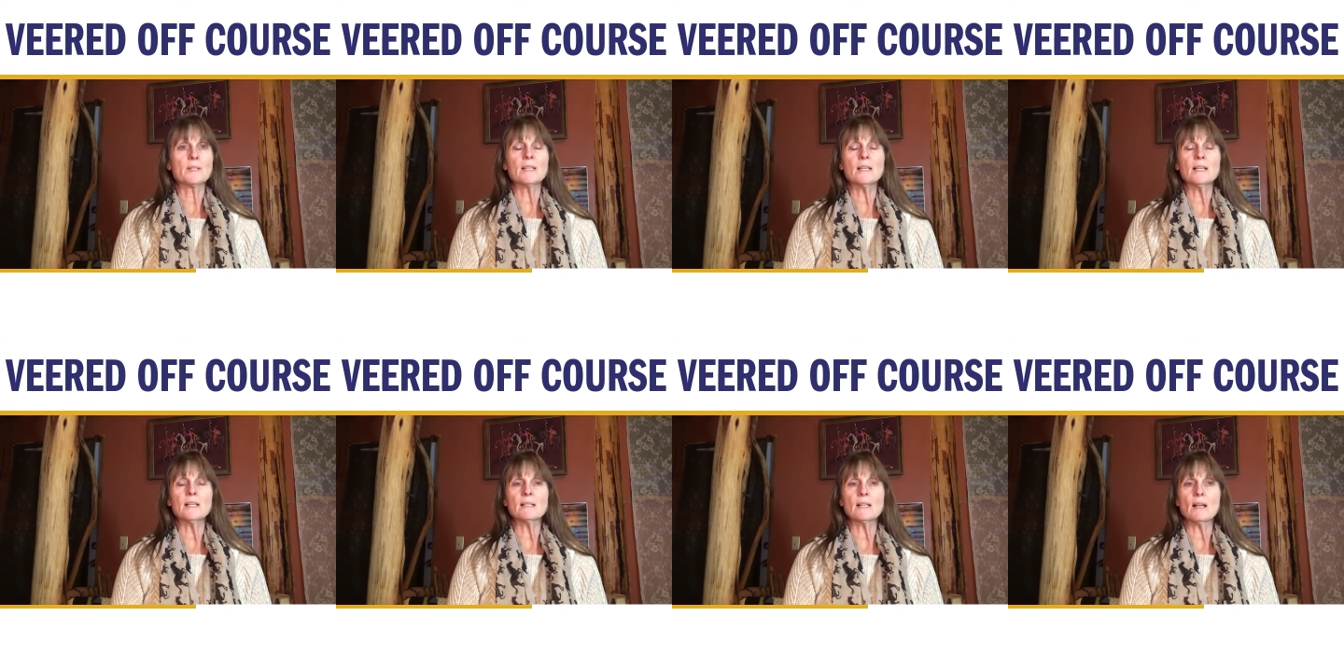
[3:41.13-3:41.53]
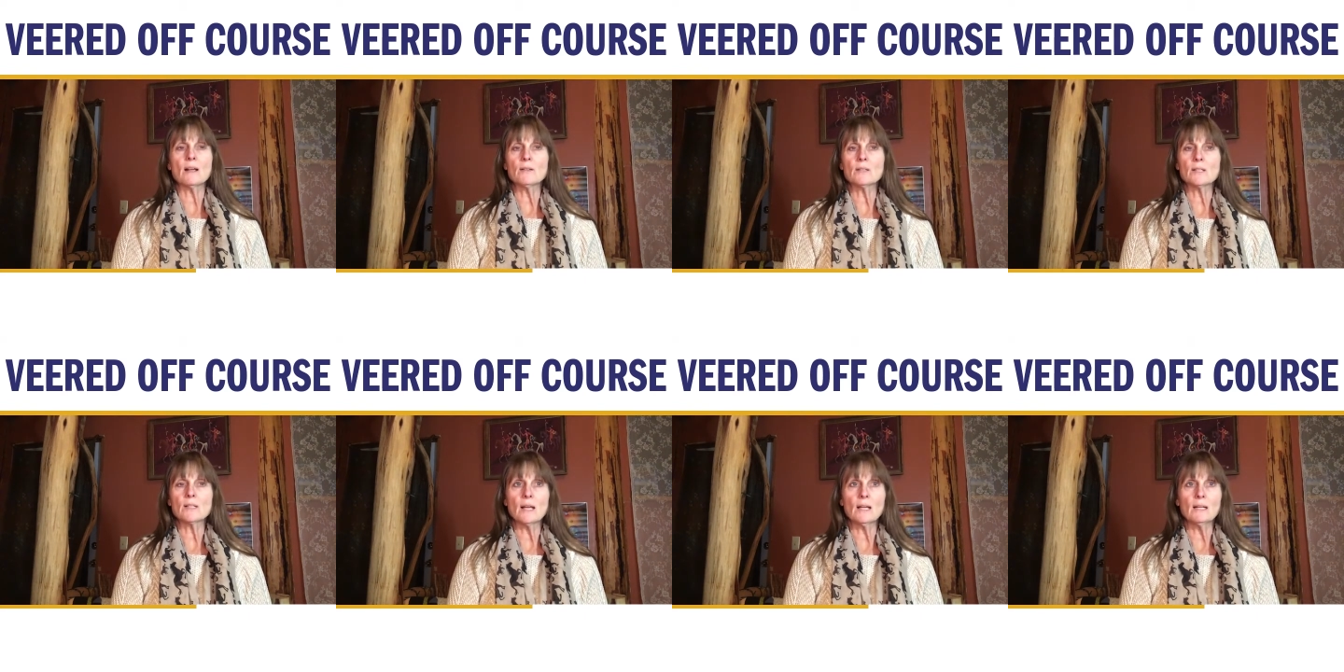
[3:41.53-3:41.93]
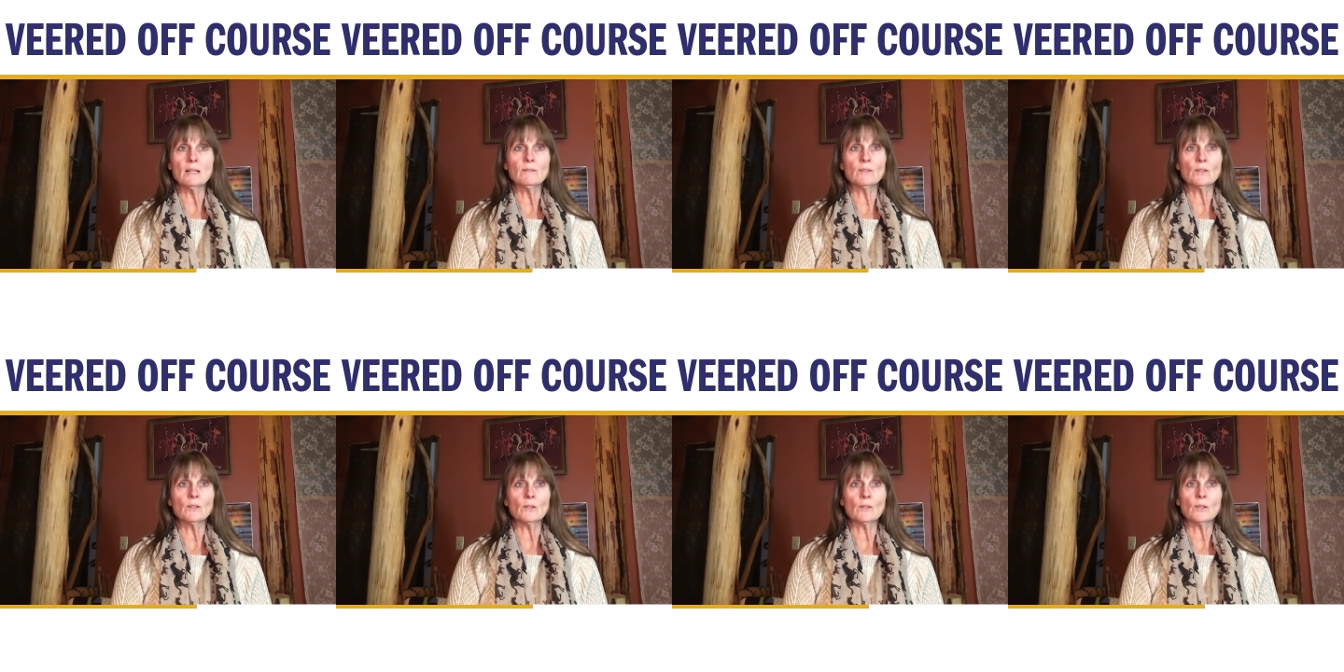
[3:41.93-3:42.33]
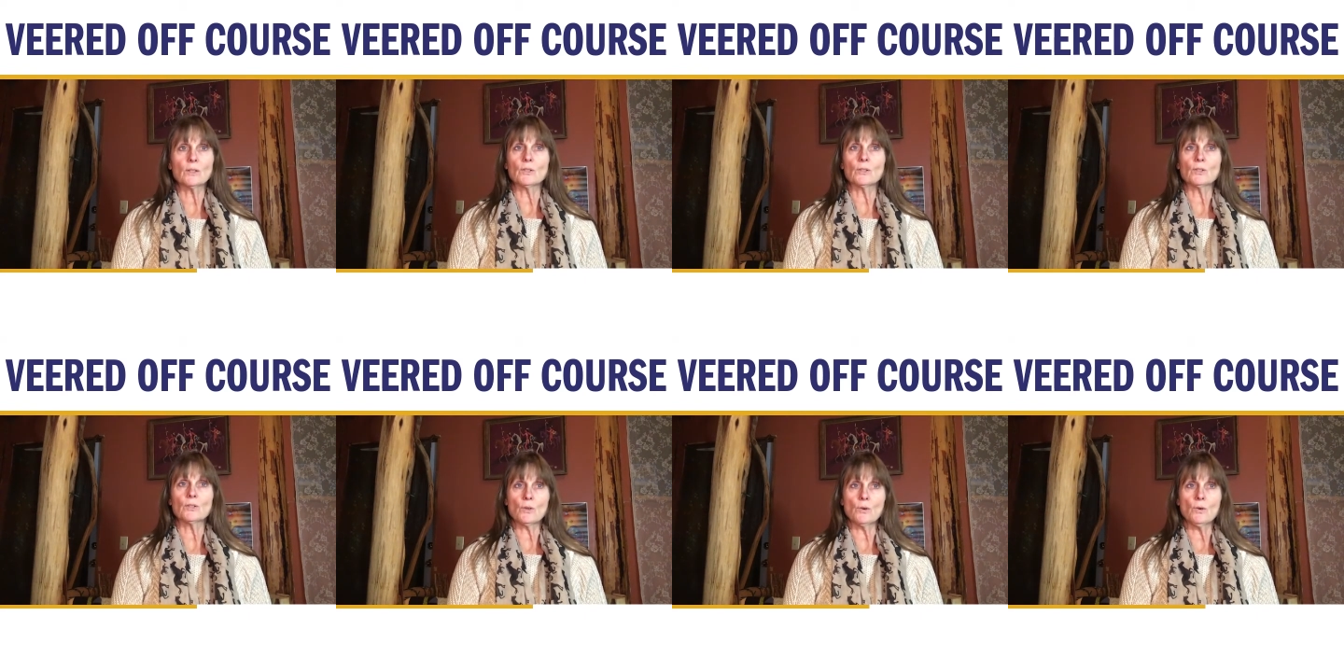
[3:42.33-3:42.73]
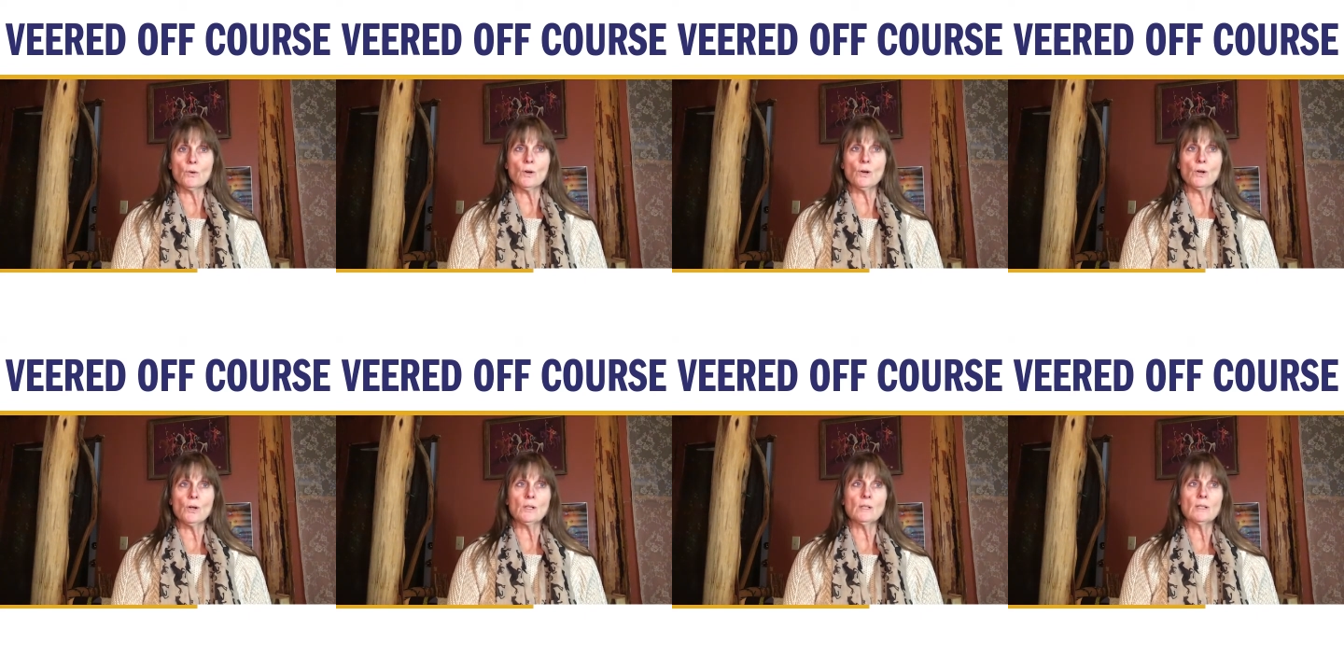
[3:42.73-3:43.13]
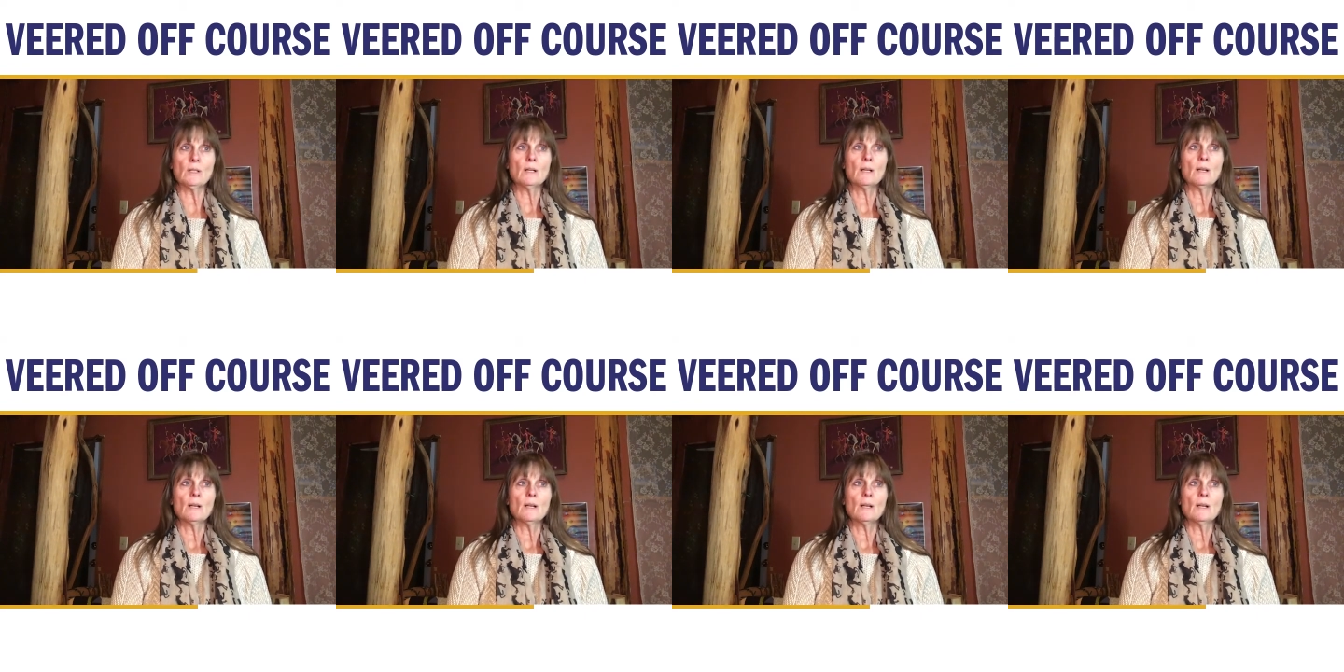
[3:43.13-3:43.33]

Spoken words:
things outside of your control.